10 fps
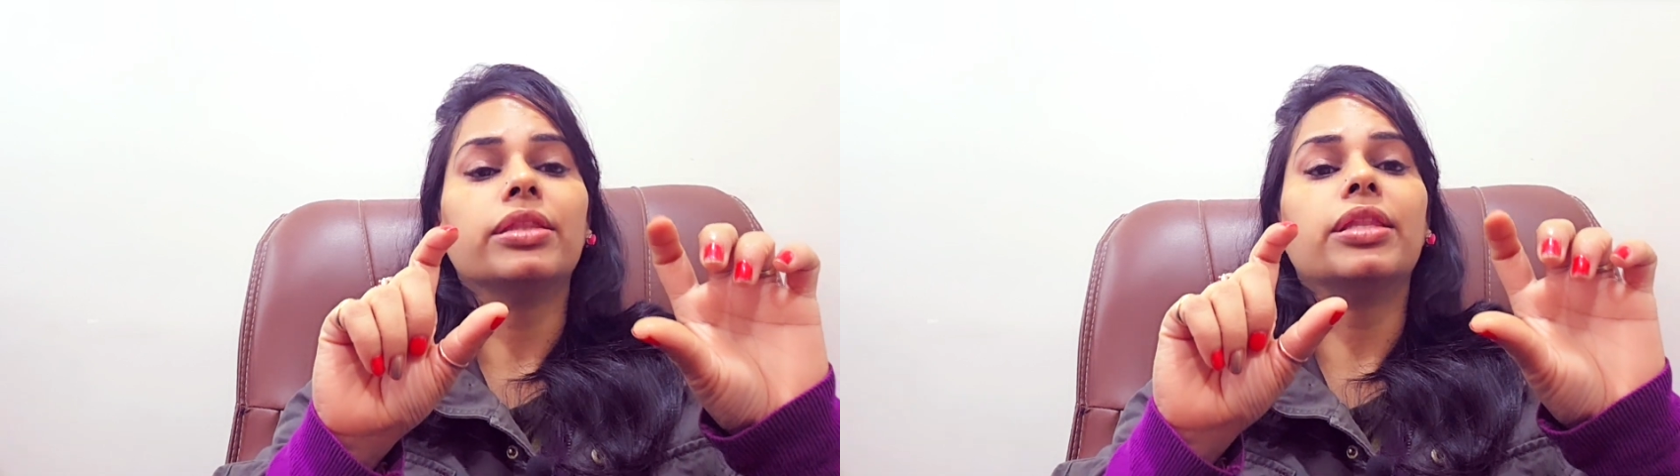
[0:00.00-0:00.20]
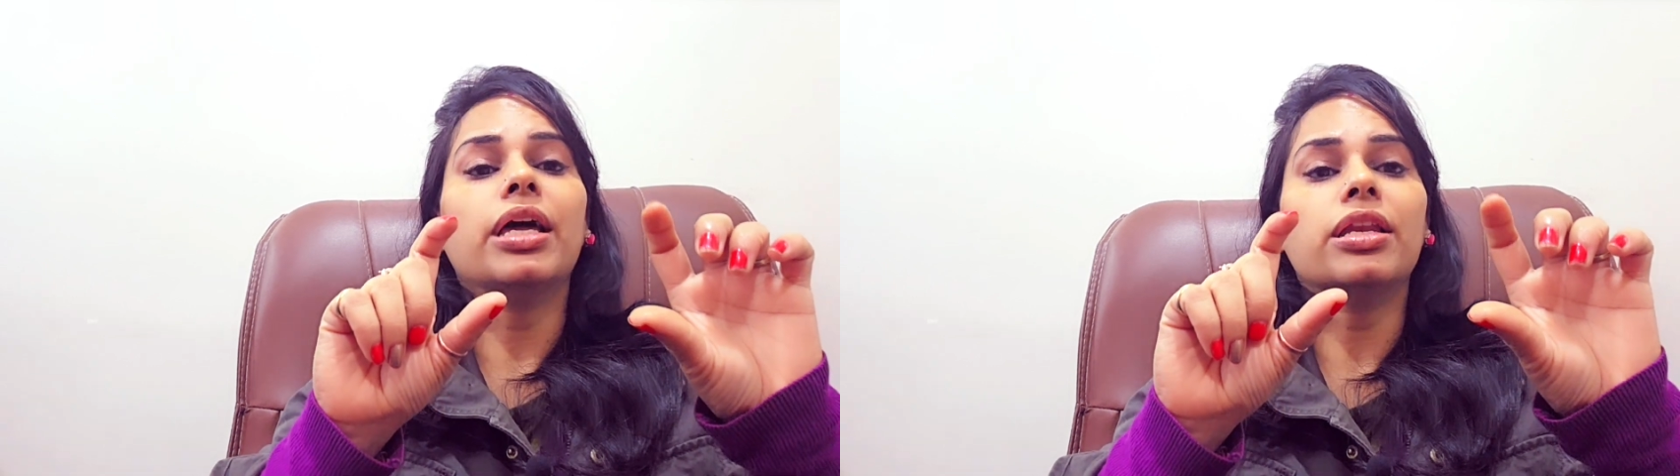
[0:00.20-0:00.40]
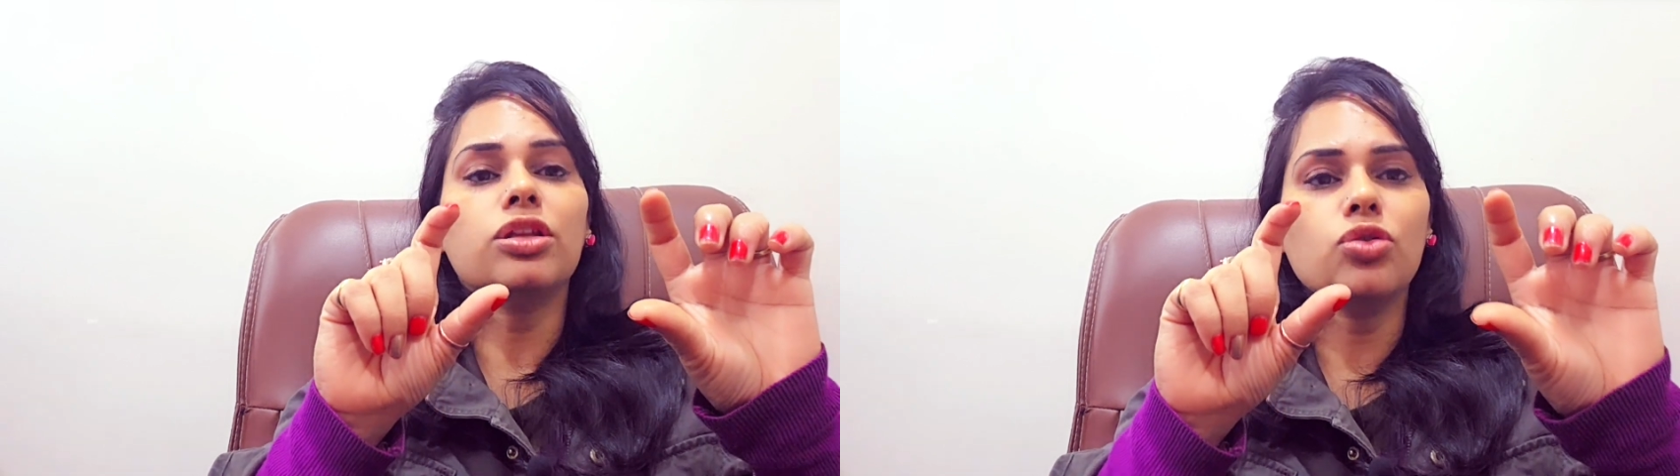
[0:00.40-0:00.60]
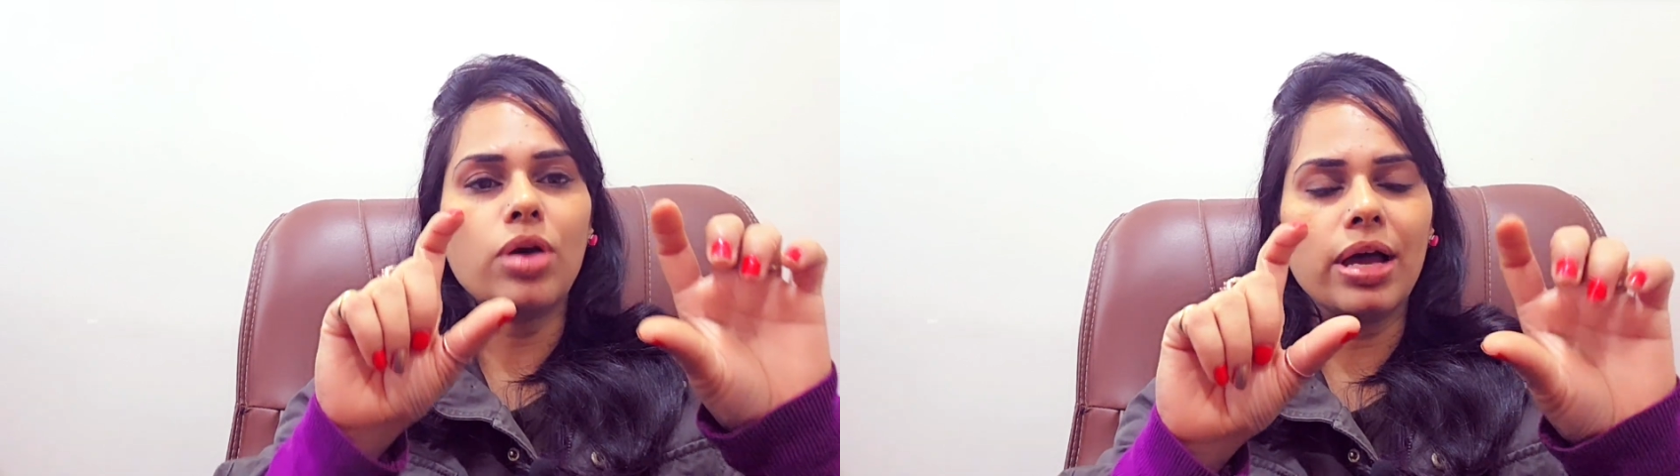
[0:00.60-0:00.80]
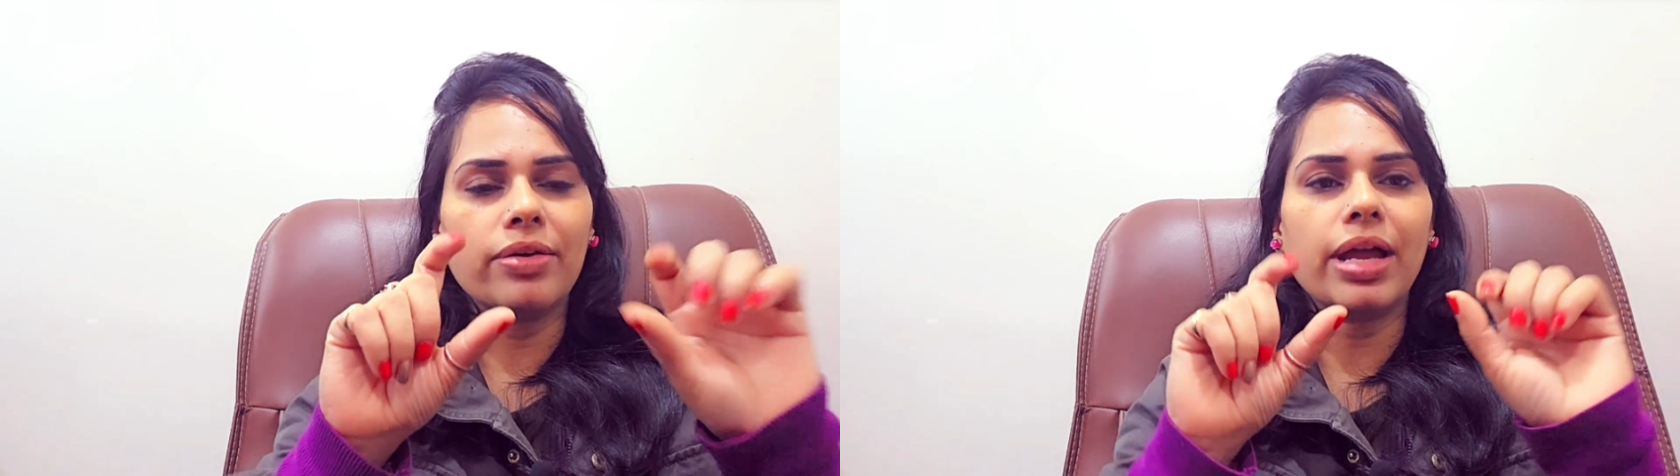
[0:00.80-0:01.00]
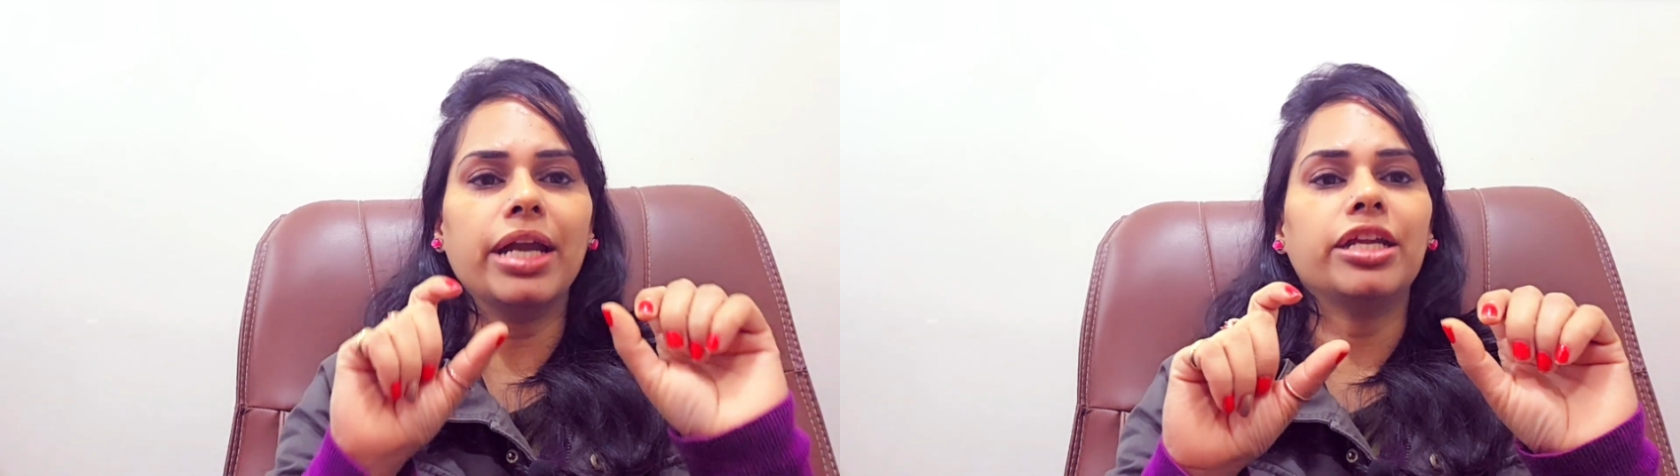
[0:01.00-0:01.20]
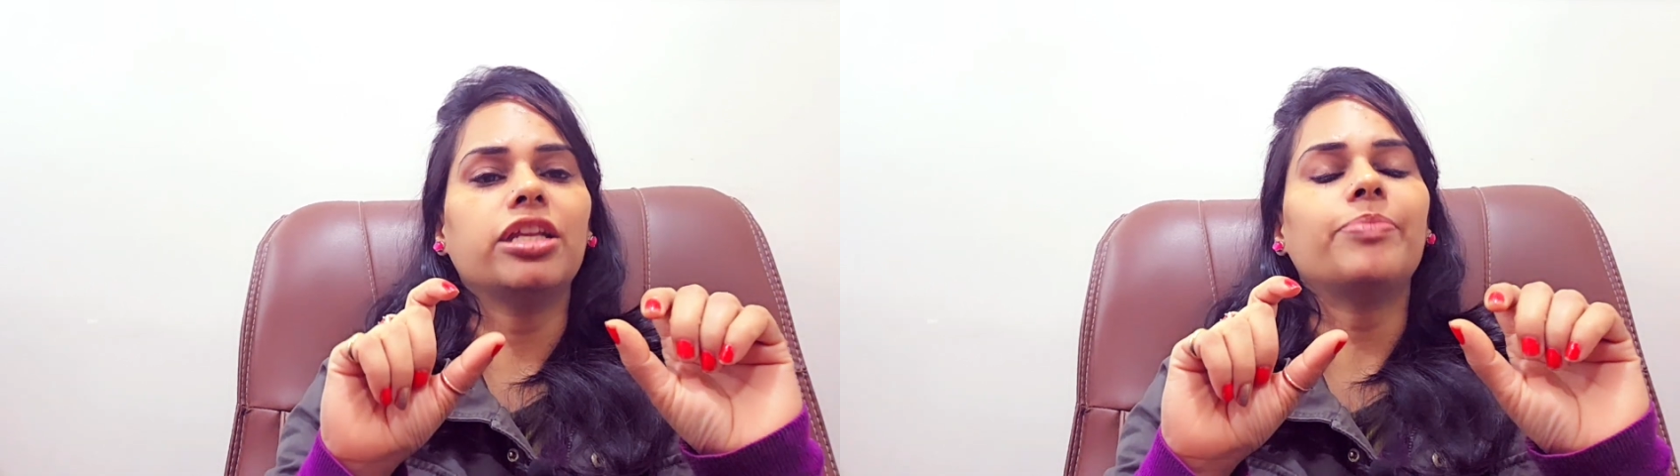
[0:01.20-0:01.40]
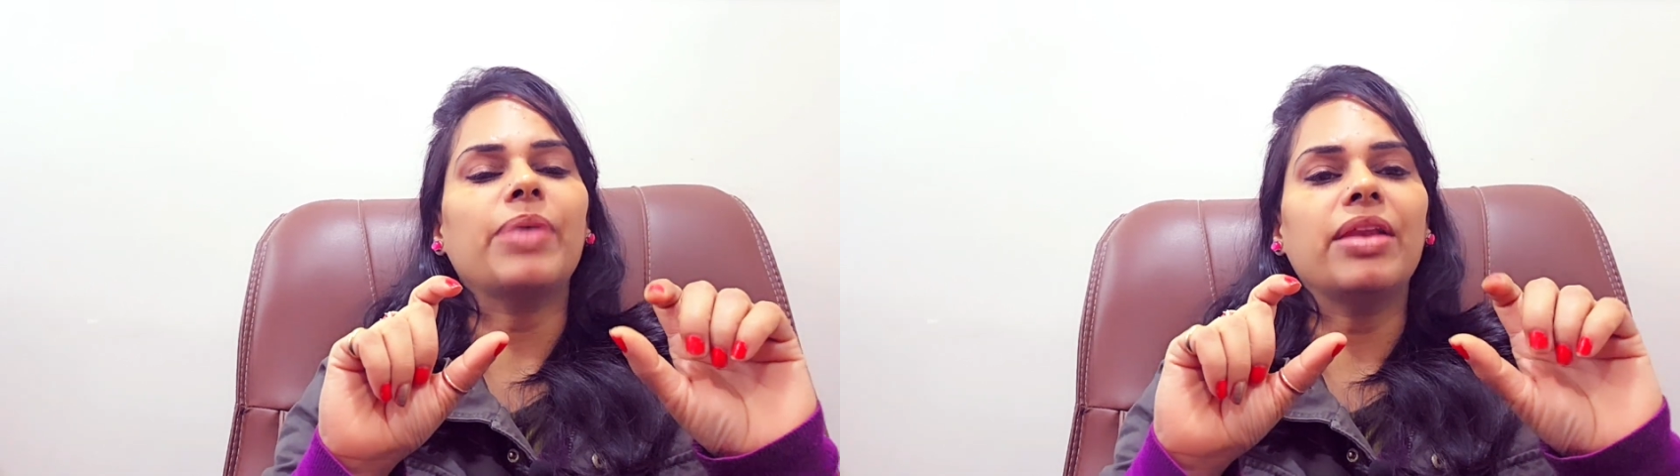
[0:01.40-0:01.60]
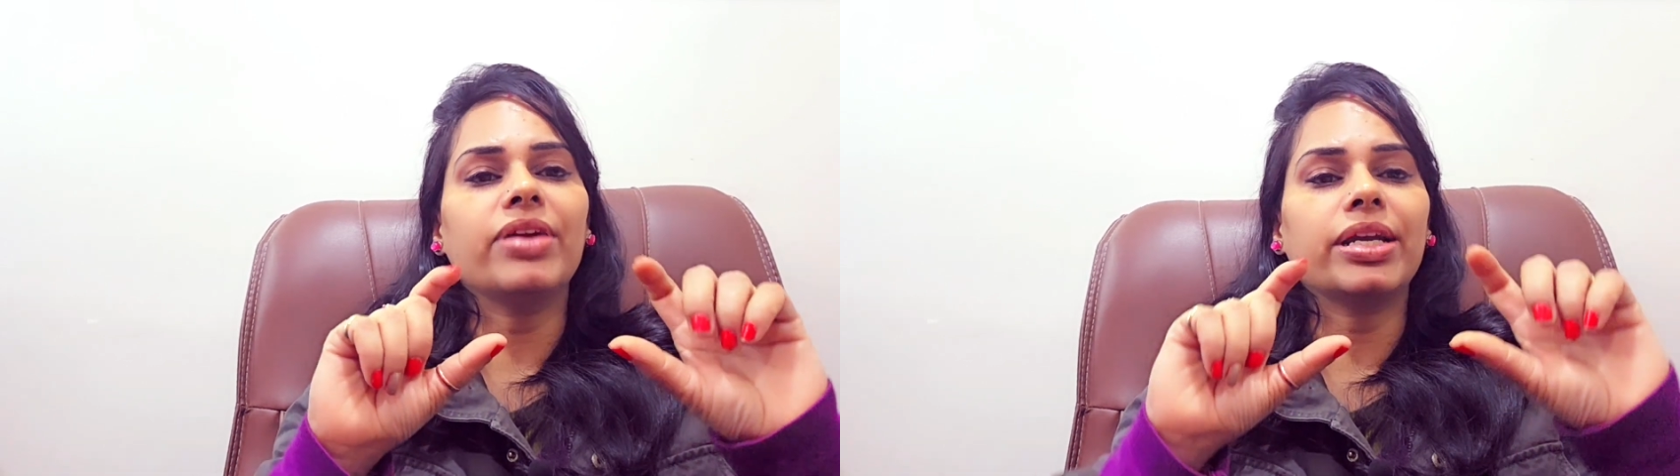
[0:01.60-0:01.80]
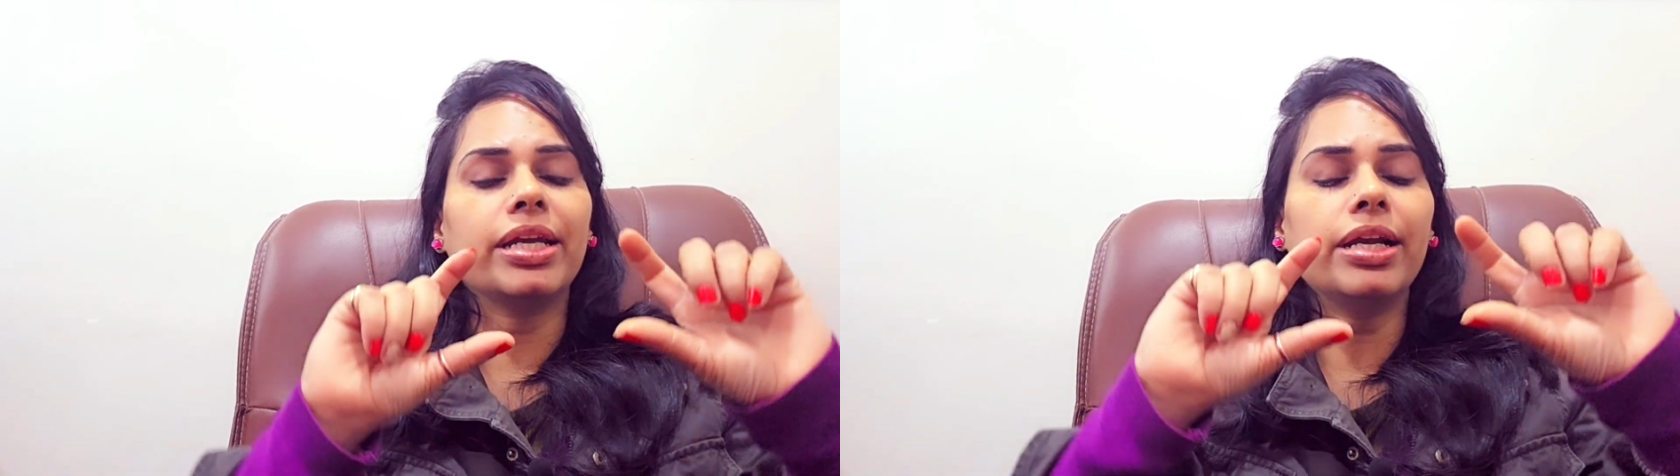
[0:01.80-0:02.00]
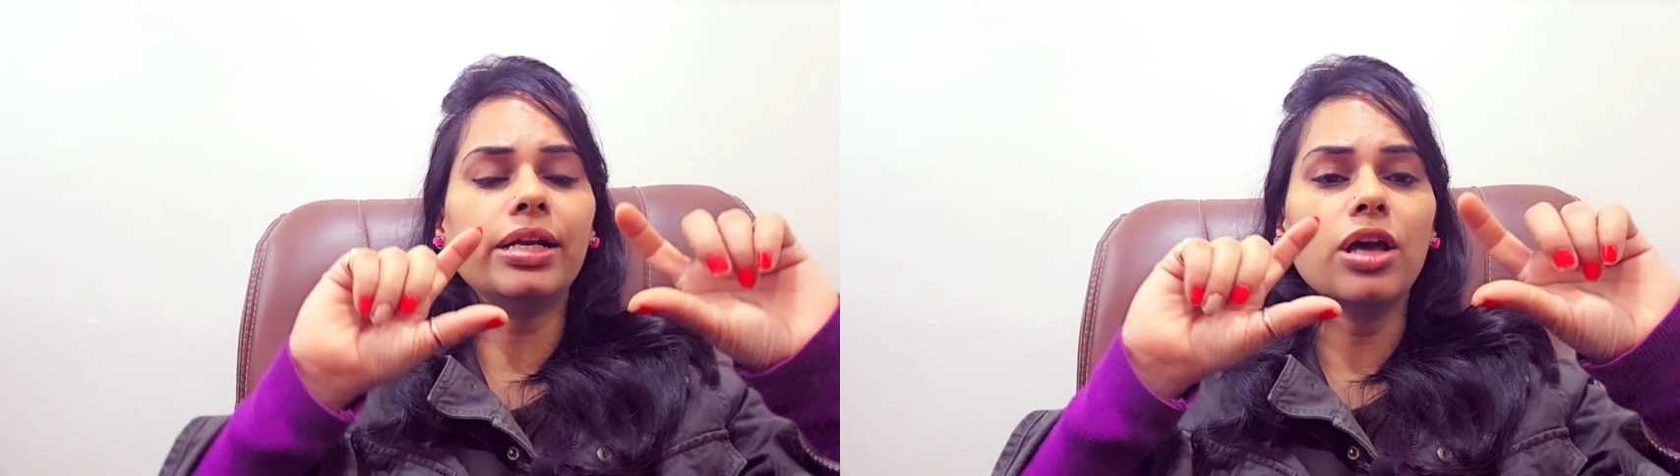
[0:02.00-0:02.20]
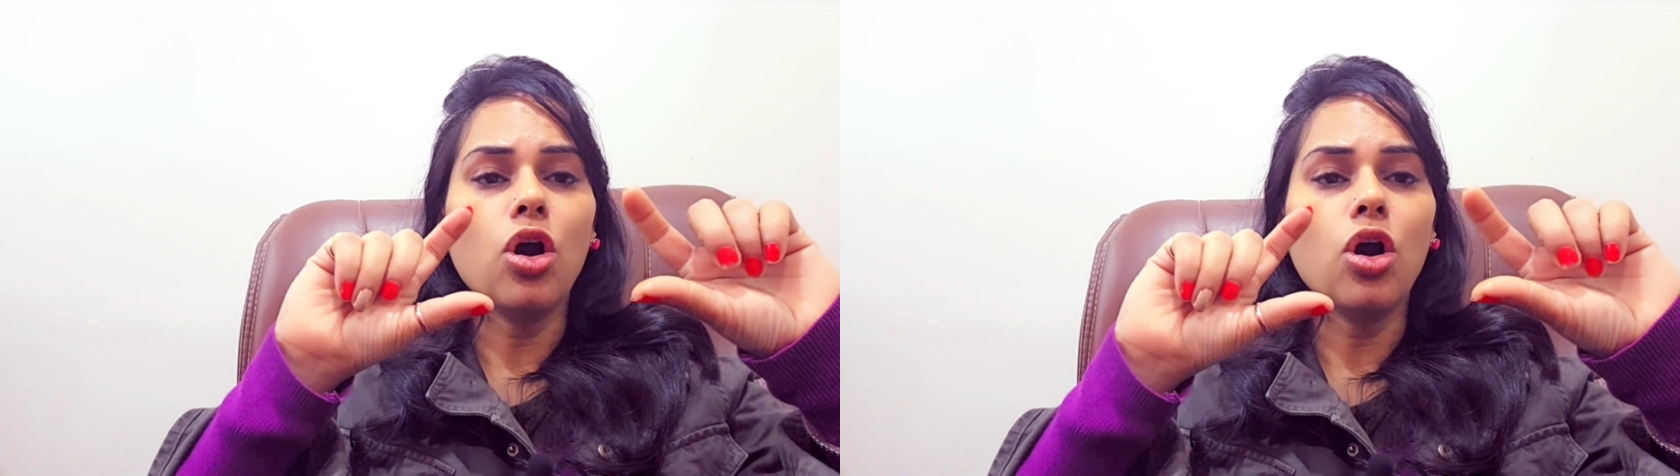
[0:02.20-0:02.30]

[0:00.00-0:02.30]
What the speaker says: then you have anterior pelvic tilt,